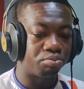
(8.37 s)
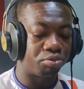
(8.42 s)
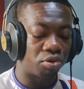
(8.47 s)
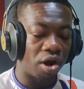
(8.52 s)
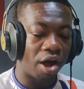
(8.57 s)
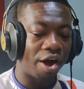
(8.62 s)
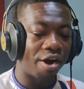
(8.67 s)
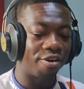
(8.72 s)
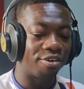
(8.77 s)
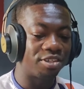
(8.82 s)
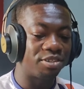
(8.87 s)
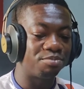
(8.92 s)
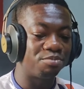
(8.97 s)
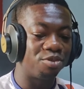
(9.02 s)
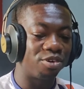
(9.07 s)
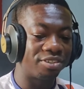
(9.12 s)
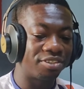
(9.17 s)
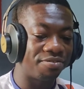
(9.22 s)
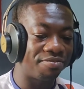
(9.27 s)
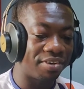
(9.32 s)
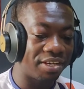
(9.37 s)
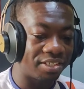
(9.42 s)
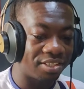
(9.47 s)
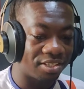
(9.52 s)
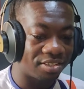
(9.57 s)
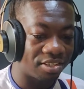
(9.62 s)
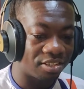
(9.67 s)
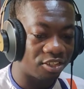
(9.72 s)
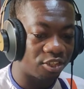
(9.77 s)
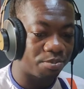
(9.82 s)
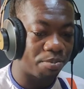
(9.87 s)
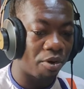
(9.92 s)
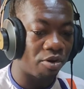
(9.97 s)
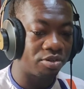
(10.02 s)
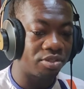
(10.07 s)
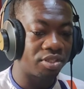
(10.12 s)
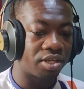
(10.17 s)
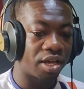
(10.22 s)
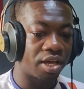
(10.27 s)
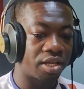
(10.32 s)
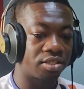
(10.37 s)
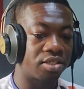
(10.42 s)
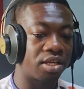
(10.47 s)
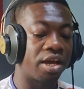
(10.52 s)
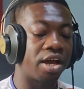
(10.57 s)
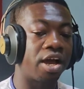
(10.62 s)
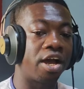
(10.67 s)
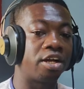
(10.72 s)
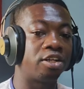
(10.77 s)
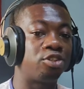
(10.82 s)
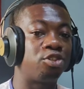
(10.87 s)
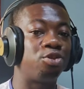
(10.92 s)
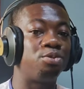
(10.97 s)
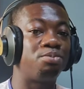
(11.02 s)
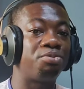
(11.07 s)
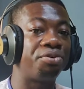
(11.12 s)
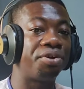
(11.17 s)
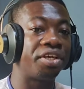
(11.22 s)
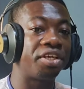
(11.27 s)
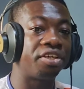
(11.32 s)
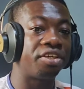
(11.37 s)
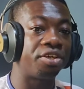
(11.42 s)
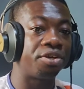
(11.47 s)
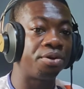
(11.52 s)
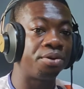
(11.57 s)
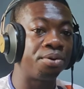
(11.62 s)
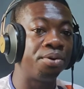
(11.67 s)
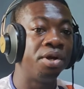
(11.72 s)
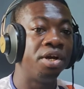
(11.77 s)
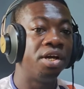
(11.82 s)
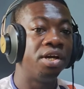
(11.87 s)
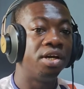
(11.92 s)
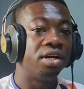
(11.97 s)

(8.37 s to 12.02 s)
proud motivators and sponsors to bring you